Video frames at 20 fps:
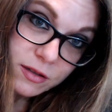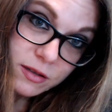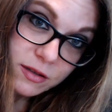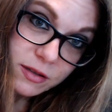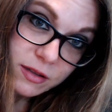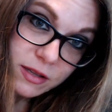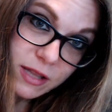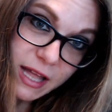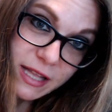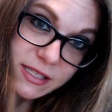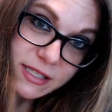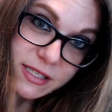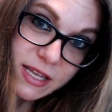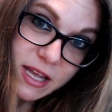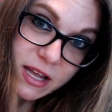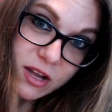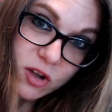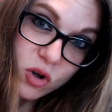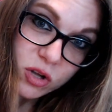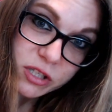That's
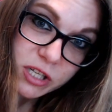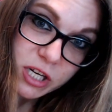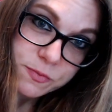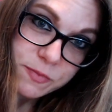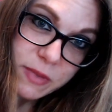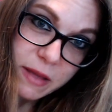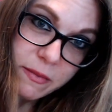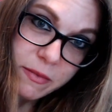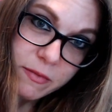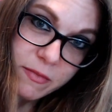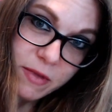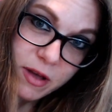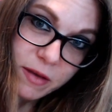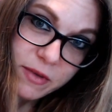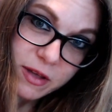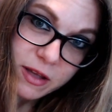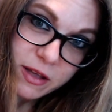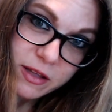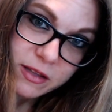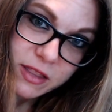uh, Goldar's baby
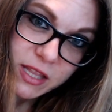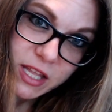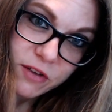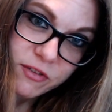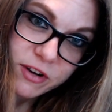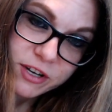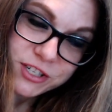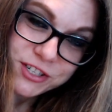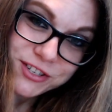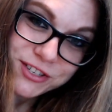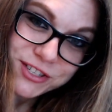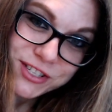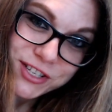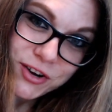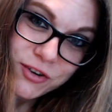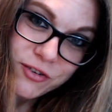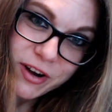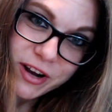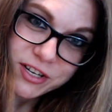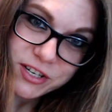mama and the original
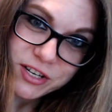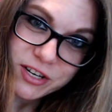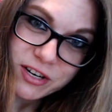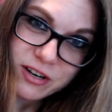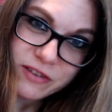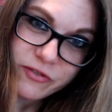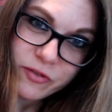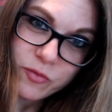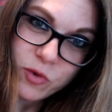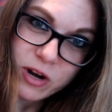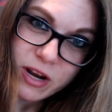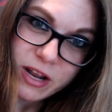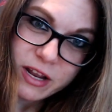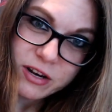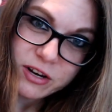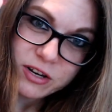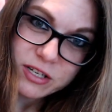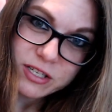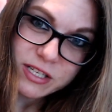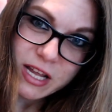Zeo Ranger, from what I
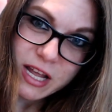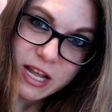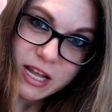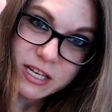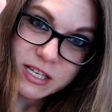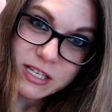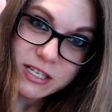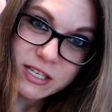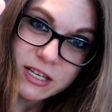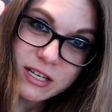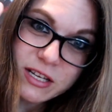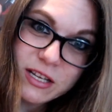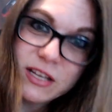understand.